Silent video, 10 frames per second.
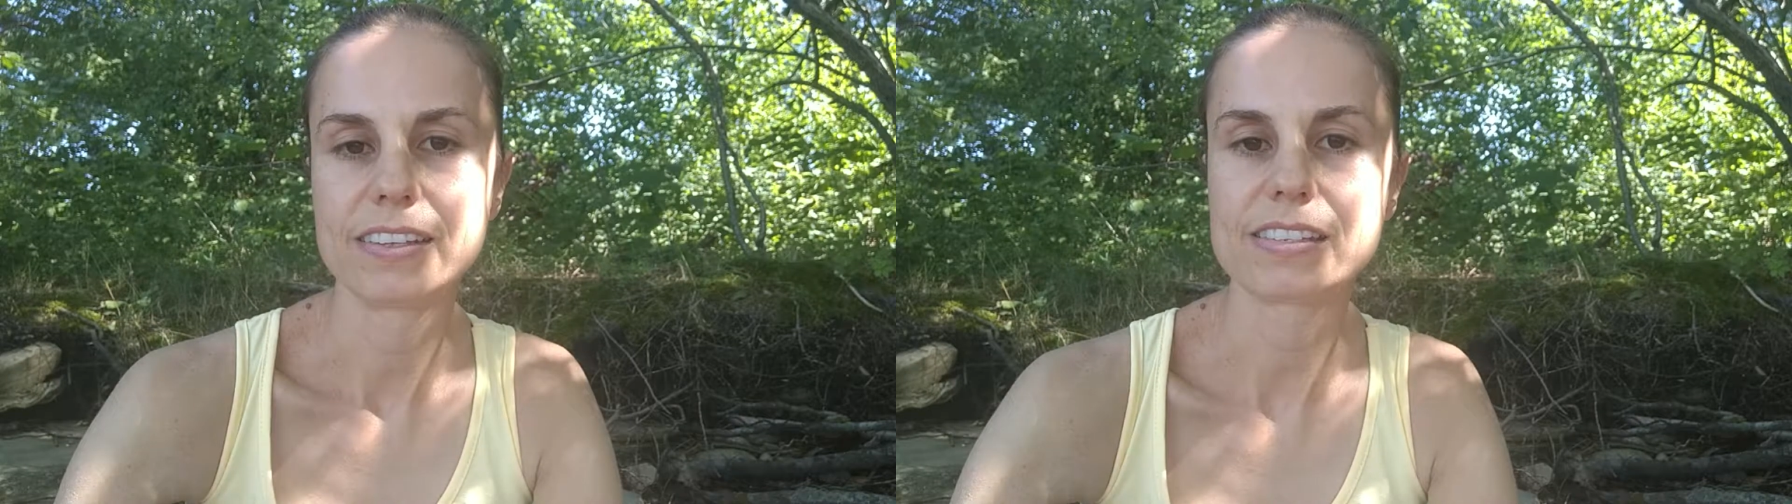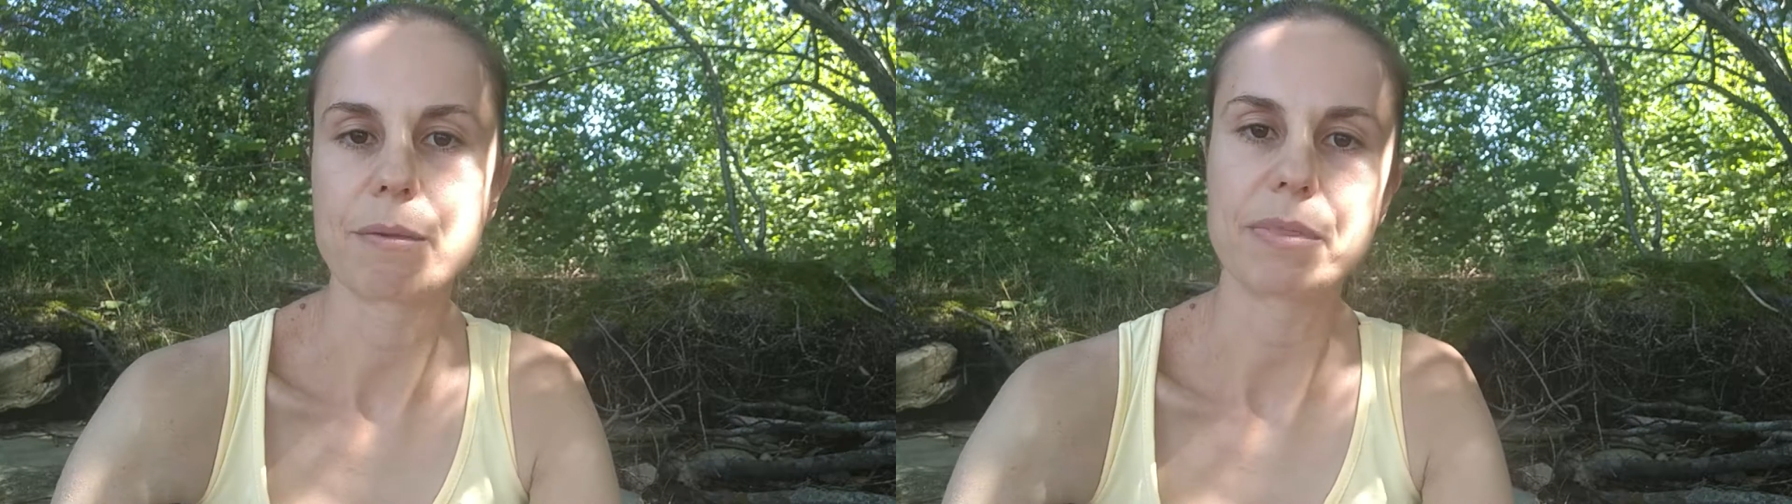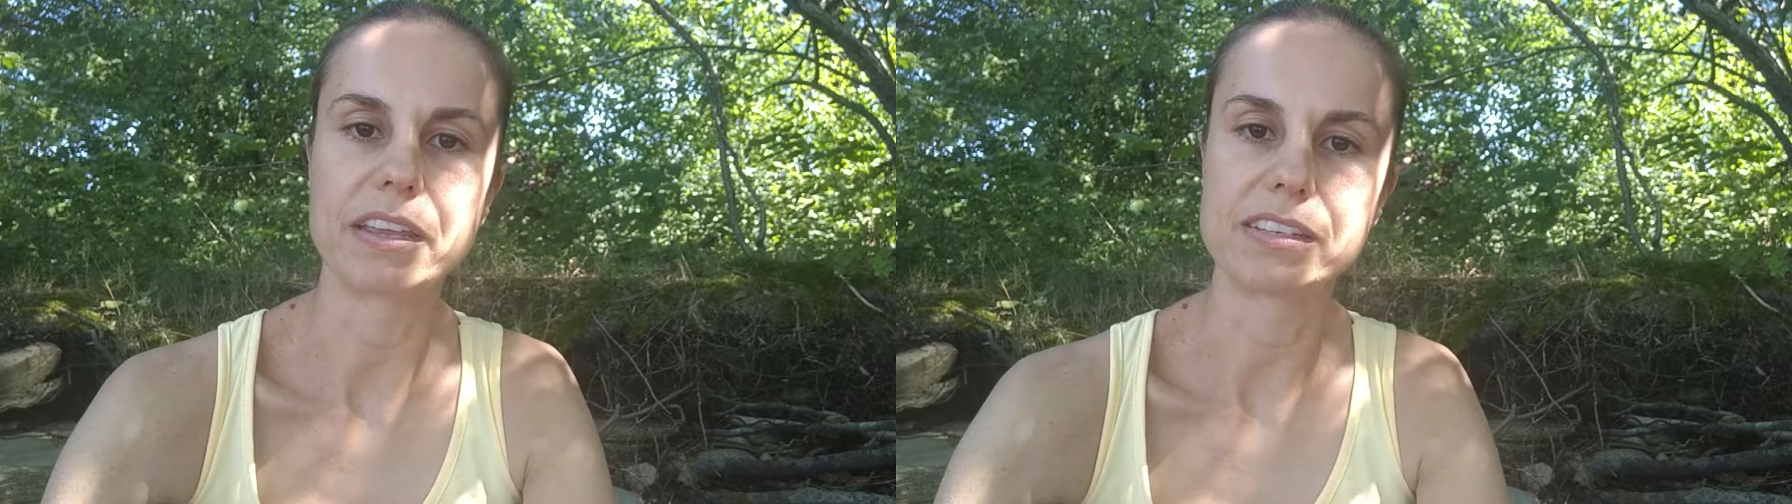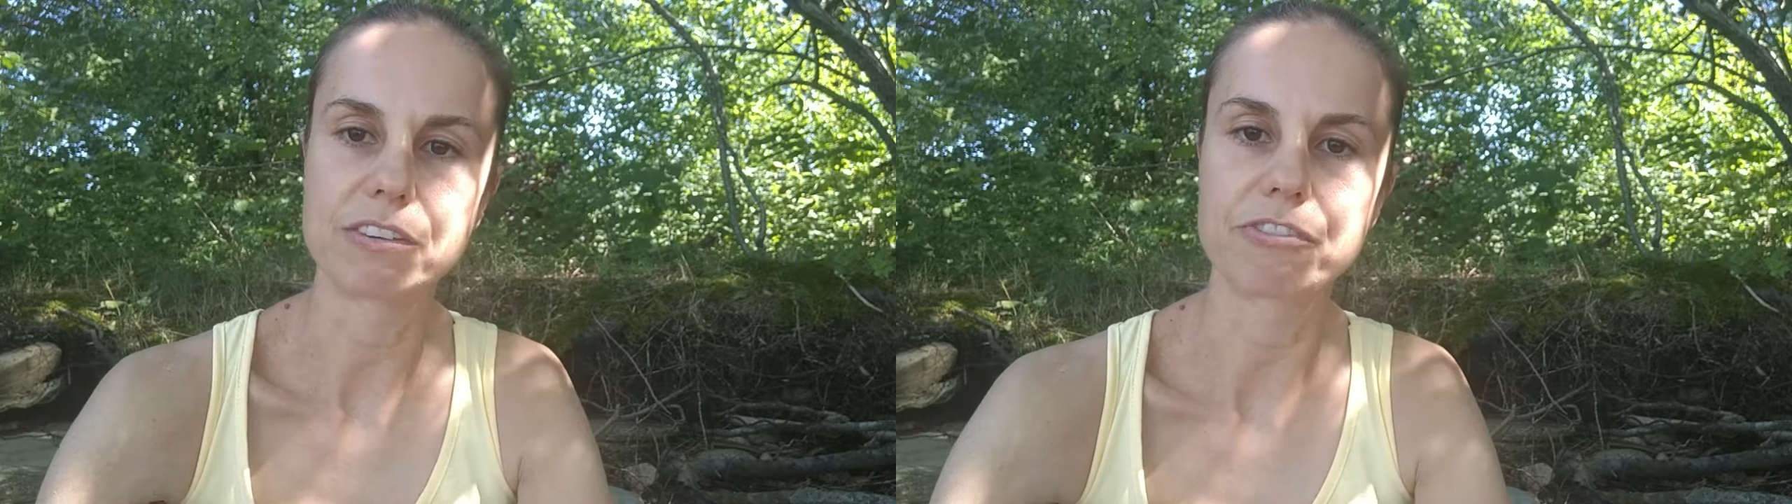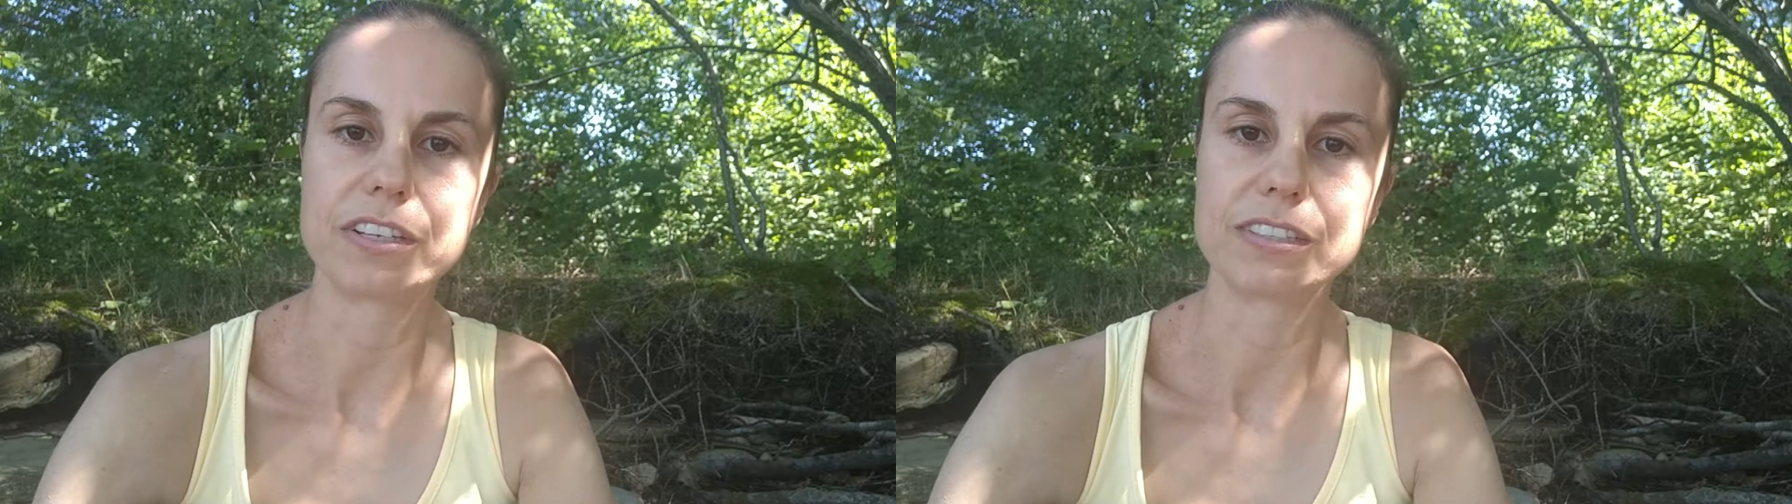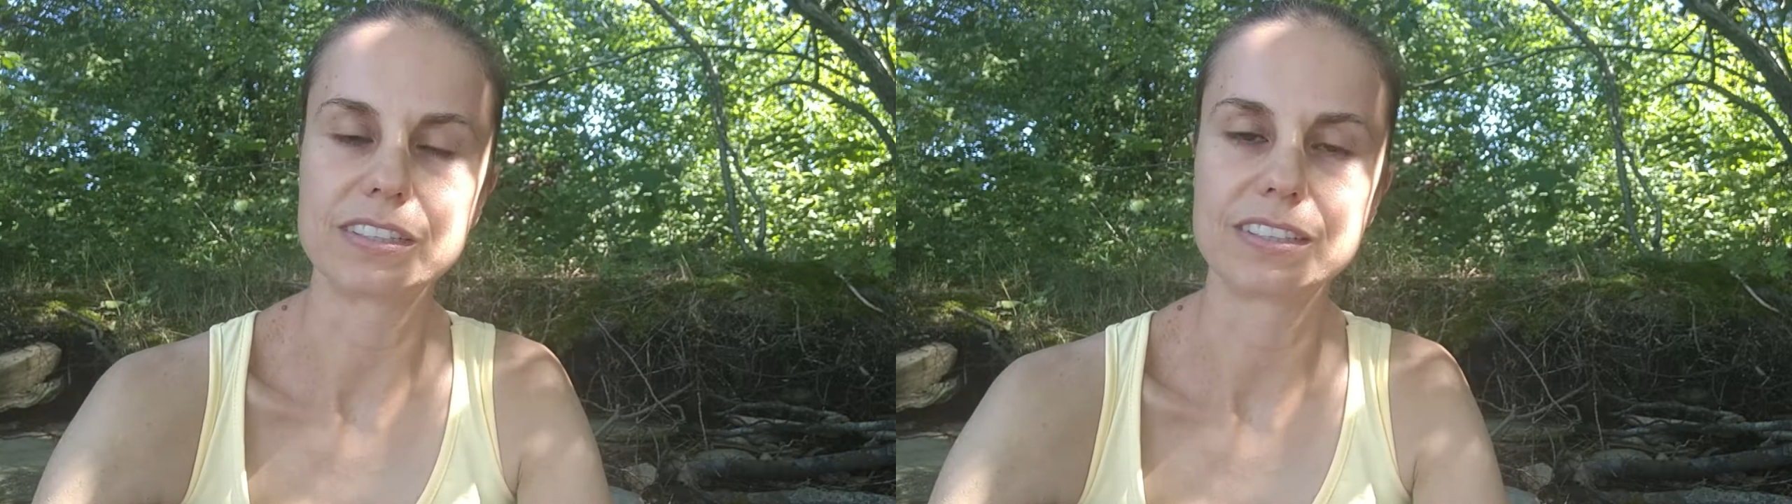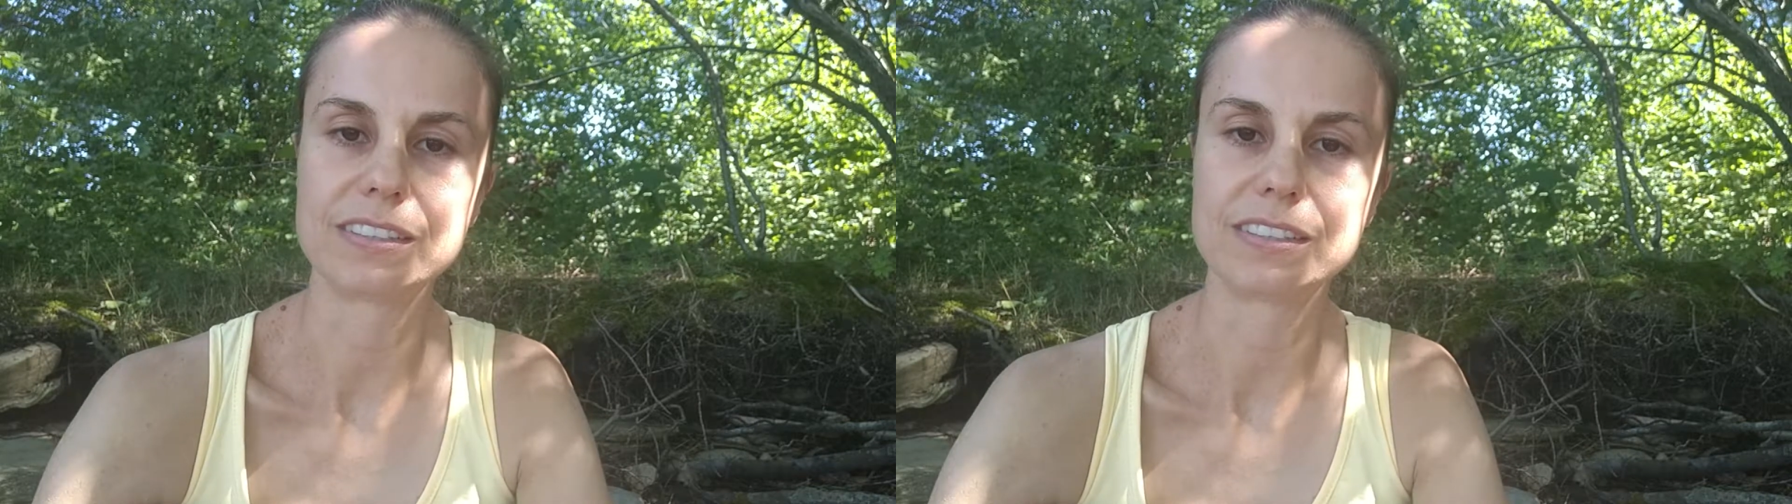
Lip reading: something different.